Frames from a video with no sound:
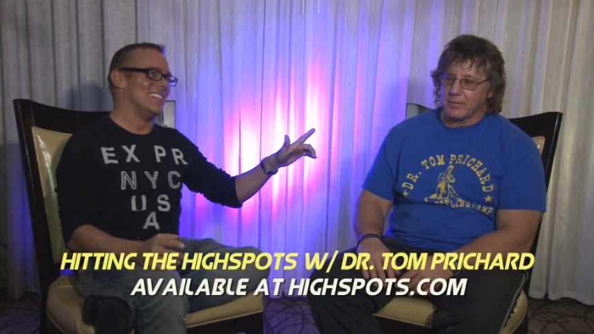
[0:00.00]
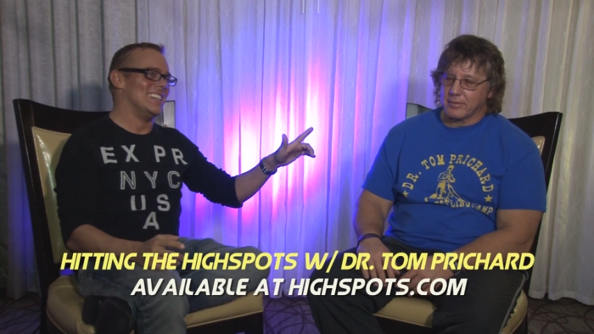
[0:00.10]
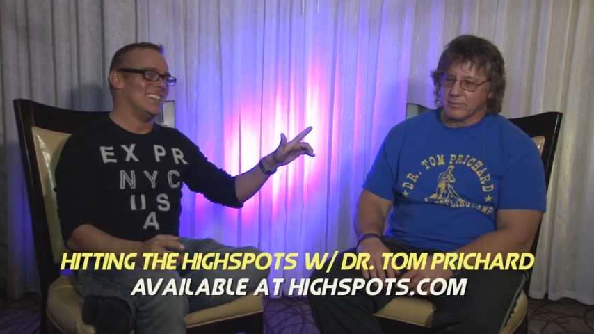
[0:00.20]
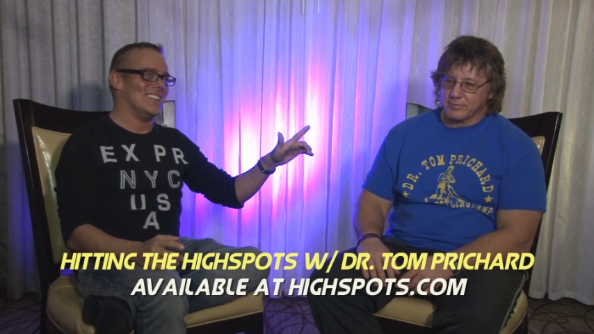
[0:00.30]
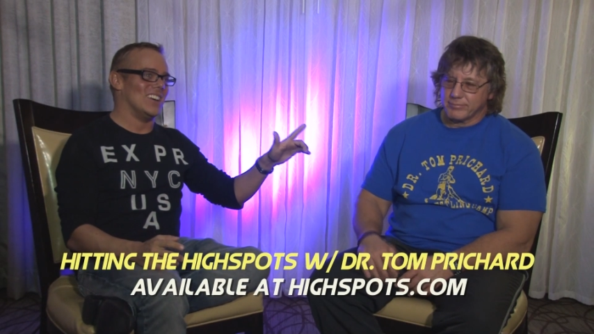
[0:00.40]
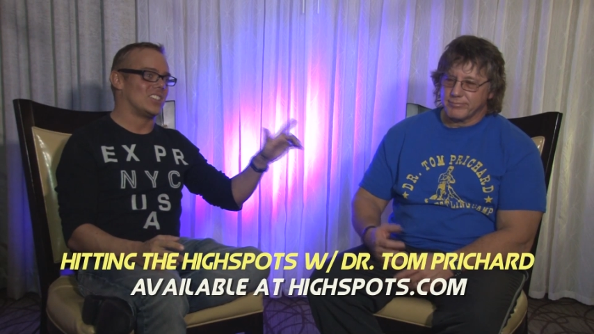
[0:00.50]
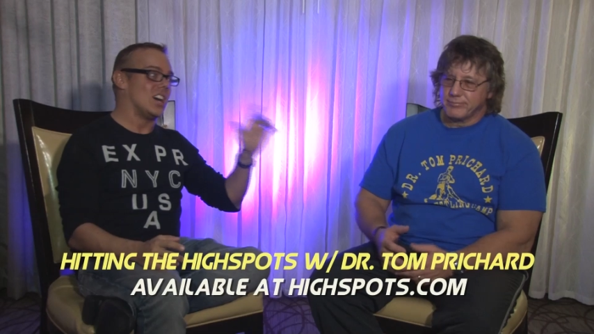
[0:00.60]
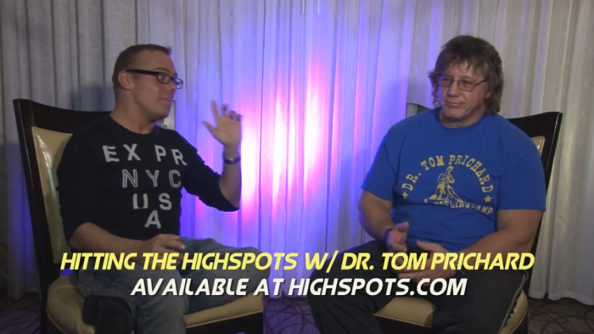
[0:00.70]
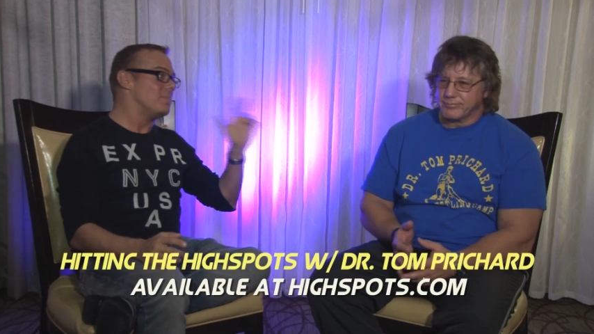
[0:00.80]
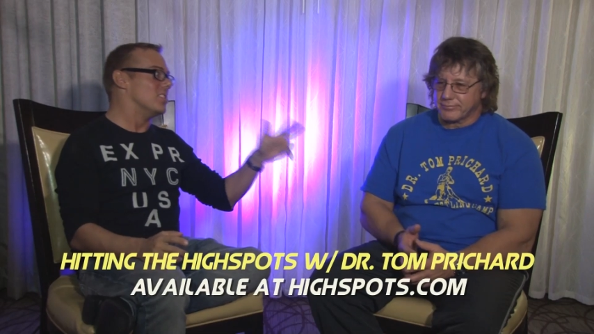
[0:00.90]
Speaker 1: I know. A
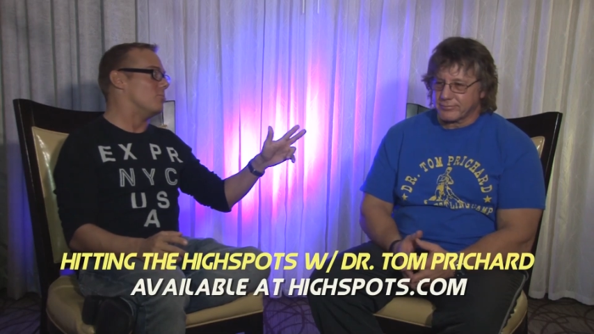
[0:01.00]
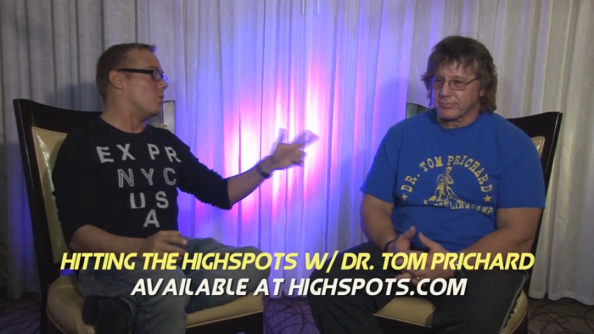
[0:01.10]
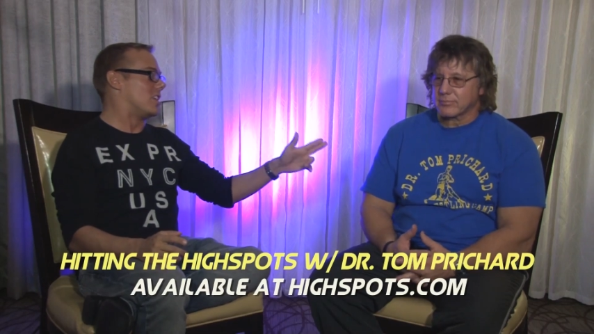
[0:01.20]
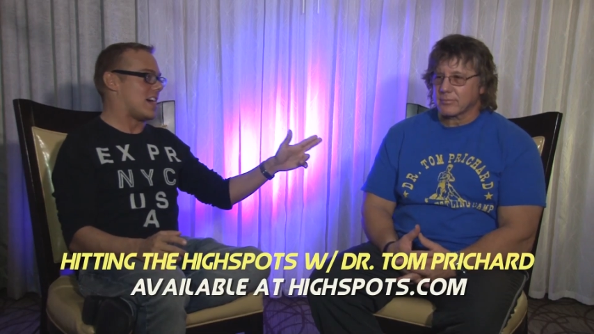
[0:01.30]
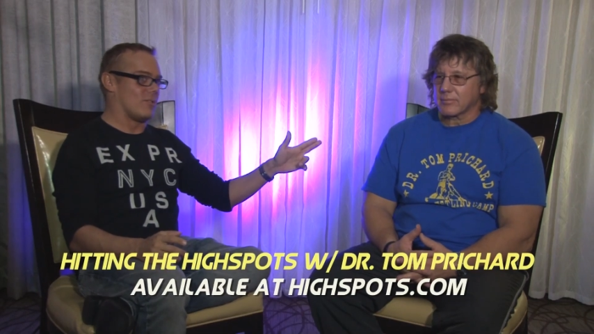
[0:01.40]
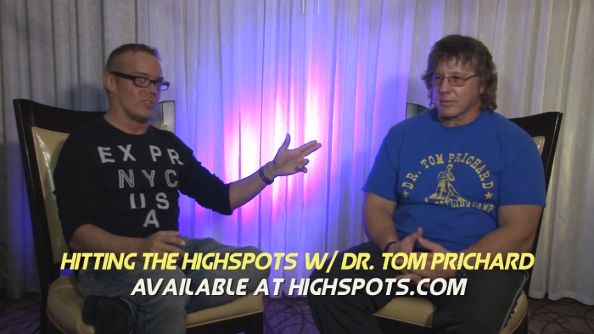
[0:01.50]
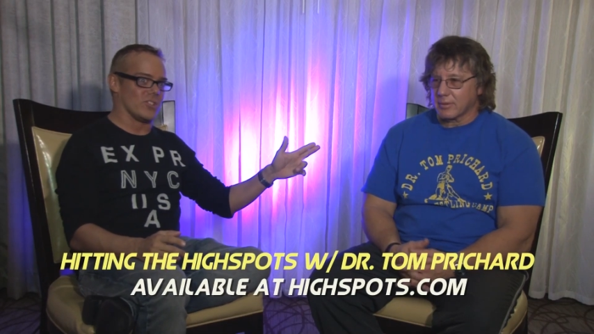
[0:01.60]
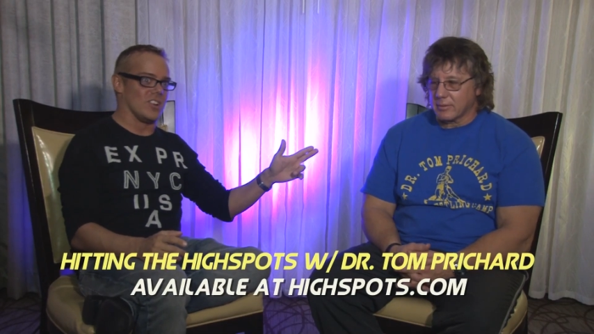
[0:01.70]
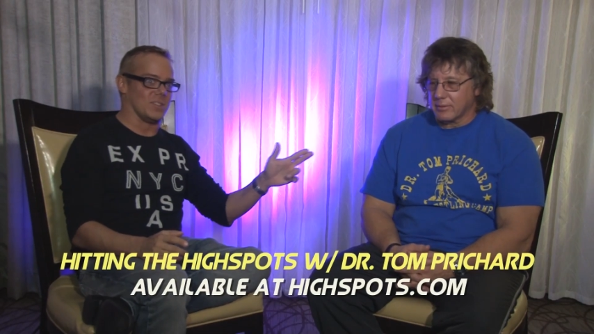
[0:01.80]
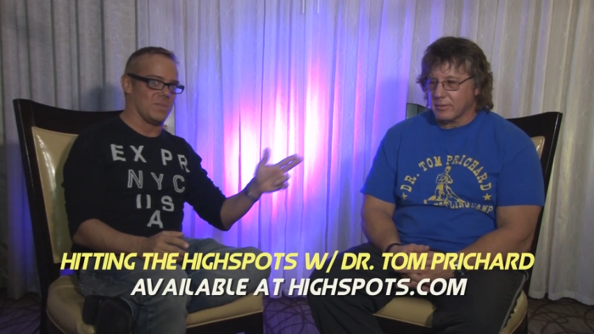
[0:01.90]
couple of one-hour
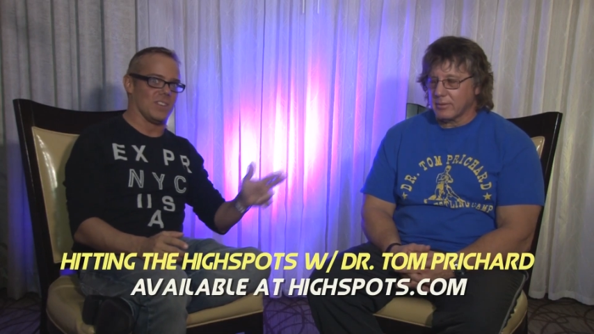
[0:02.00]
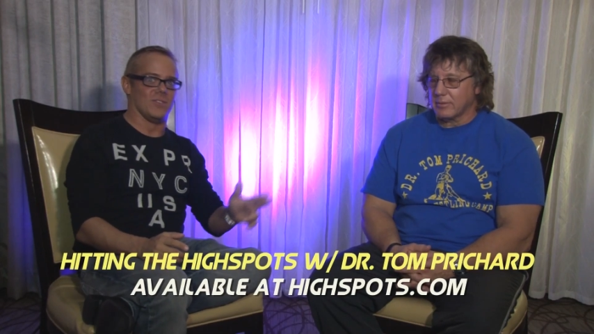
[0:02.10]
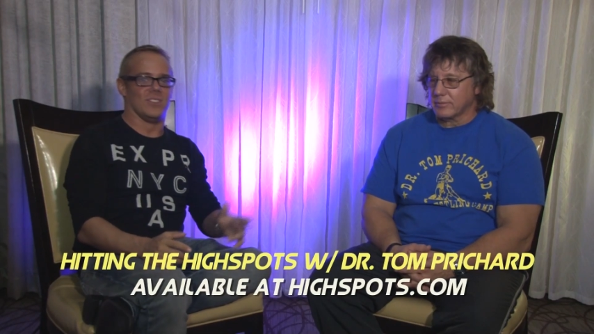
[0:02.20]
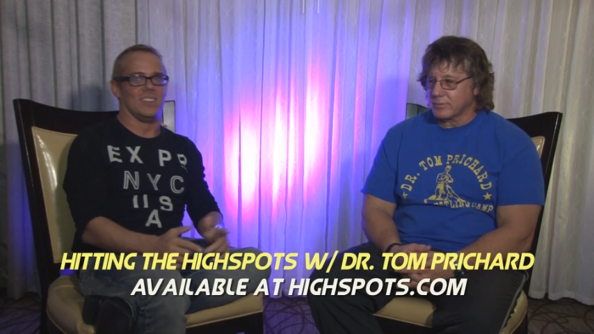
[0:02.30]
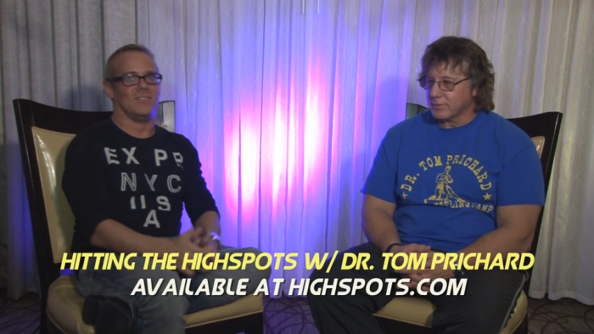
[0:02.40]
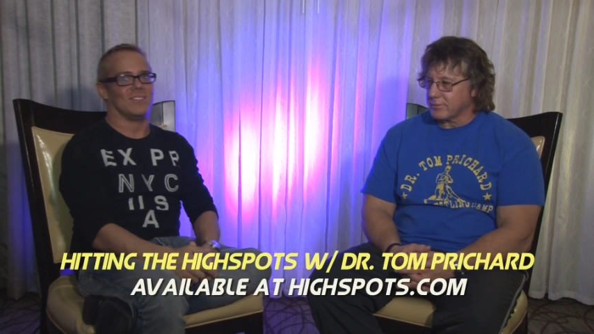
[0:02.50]
draws, by the way.